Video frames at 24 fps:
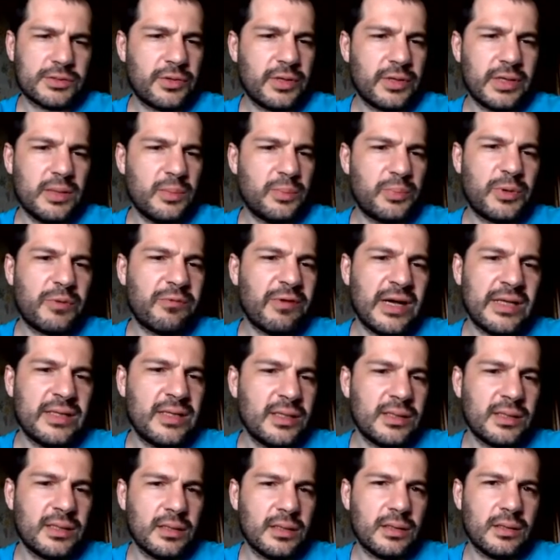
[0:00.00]

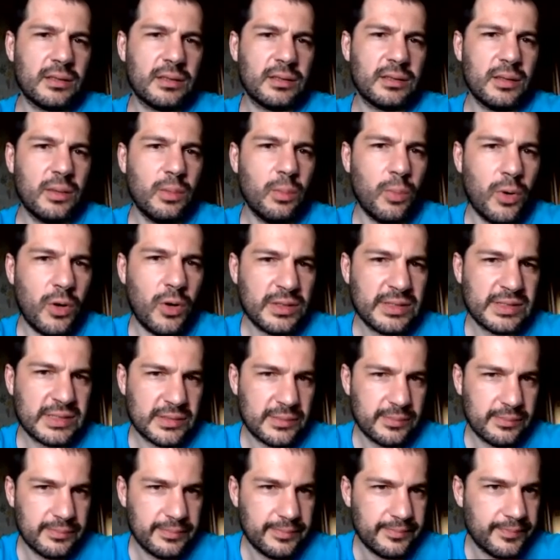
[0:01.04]
Providing mocks.
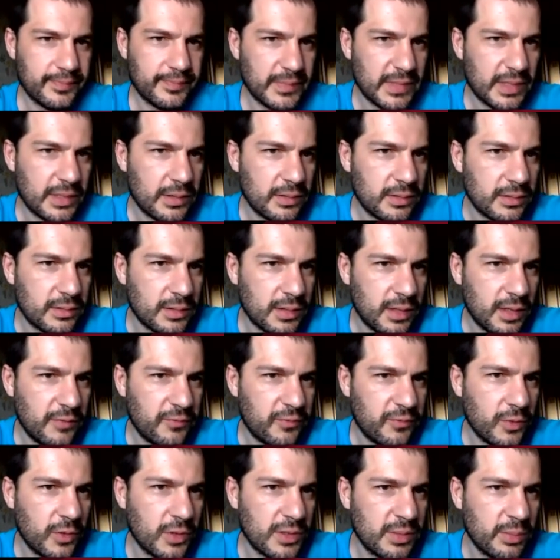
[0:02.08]
I
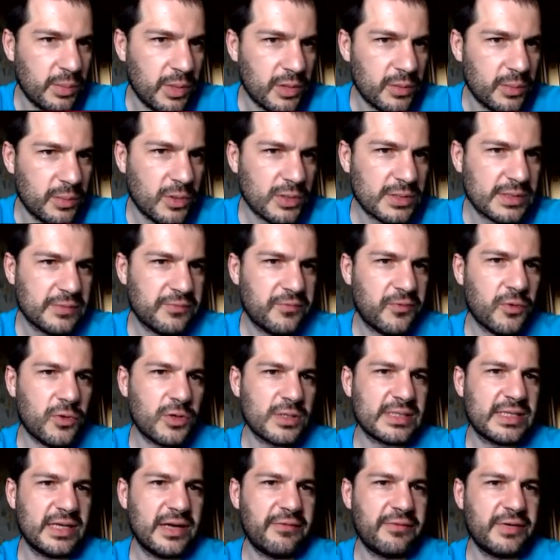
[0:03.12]
forgot about mocks for
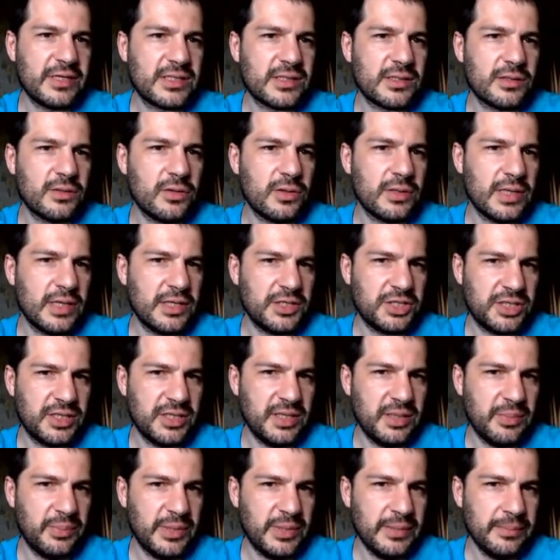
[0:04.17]

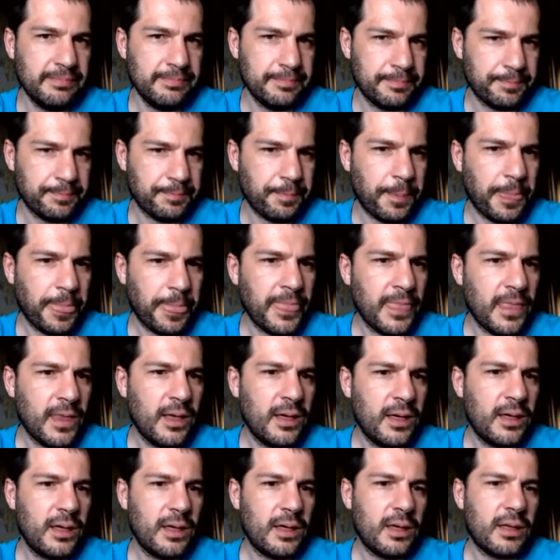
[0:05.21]
service.http.
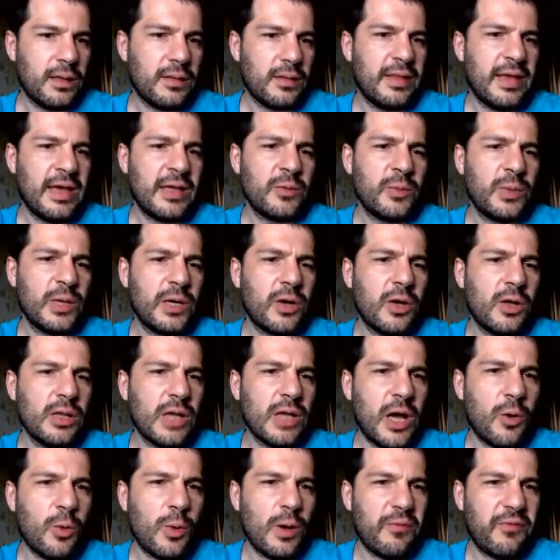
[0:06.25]
Then we call
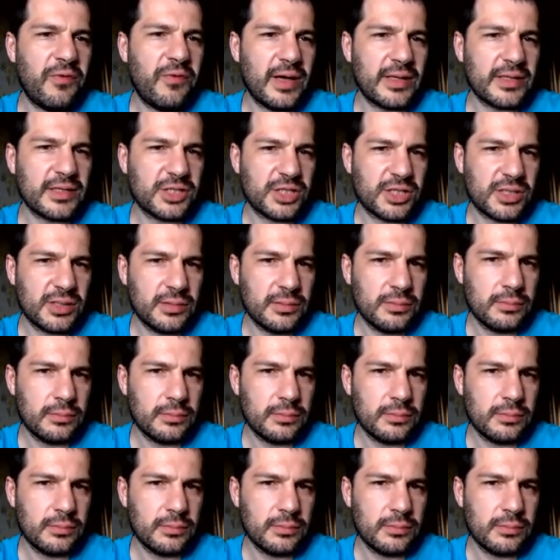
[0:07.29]
our function